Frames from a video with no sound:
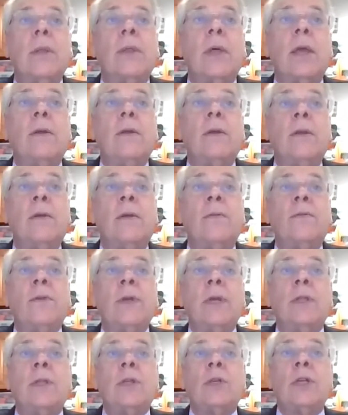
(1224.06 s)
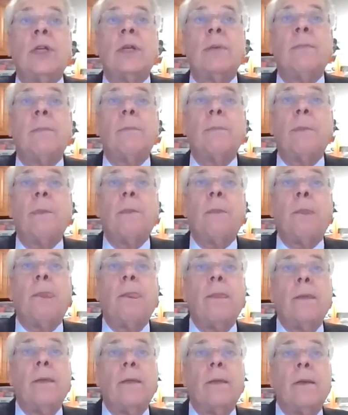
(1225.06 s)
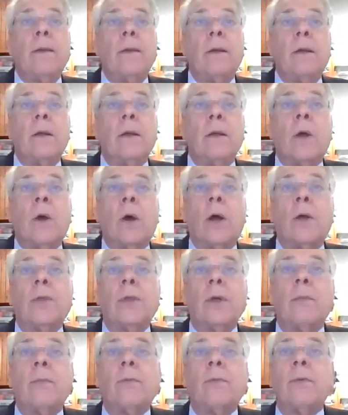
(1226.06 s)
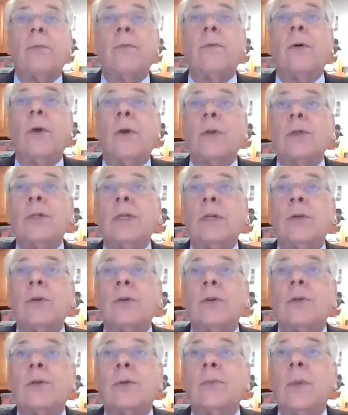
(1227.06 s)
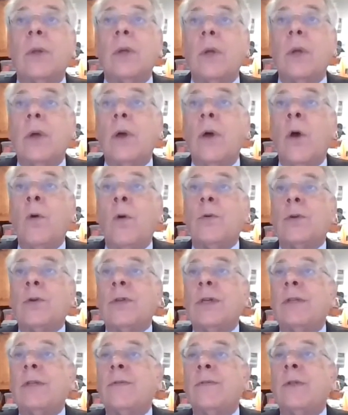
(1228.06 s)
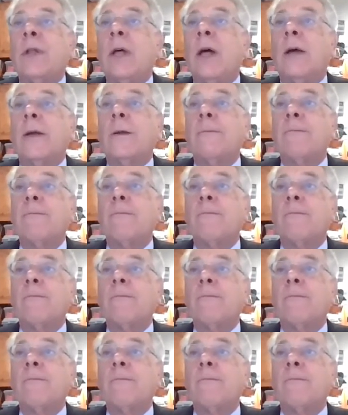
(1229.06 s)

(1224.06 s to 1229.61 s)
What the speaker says: They feed the sheep, guard them from false teachers, oversee the flock.